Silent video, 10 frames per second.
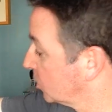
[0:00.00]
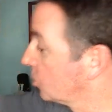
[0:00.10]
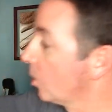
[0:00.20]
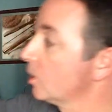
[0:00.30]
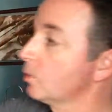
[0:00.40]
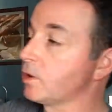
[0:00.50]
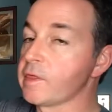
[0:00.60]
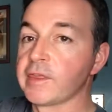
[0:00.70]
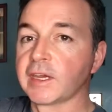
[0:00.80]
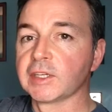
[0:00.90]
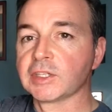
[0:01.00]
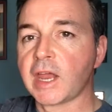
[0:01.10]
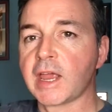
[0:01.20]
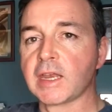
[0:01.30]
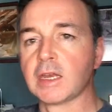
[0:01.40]
is, starting with the
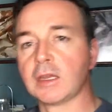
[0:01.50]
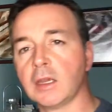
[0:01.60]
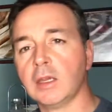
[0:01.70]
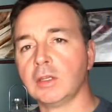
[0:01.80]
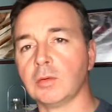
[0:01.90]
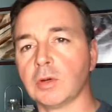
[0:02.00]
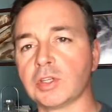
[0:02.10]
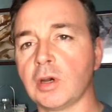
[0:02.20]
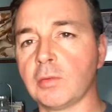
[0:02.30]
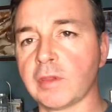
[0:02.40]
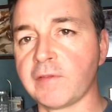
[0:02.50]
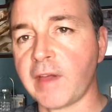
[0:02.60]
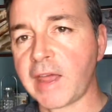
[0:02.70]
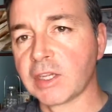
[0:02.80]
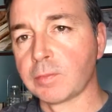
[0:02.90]
thickest end, you want to start with the
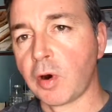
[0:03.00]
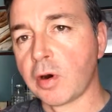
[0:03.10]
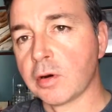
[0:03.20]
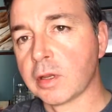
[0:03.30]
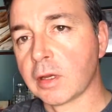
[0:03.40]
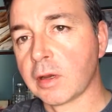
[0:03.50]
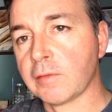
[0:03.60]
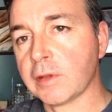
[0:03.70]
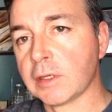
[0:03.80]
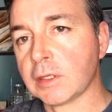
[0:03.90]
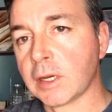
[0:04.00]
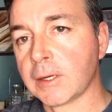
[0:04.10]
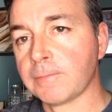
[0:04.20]
fattest part of the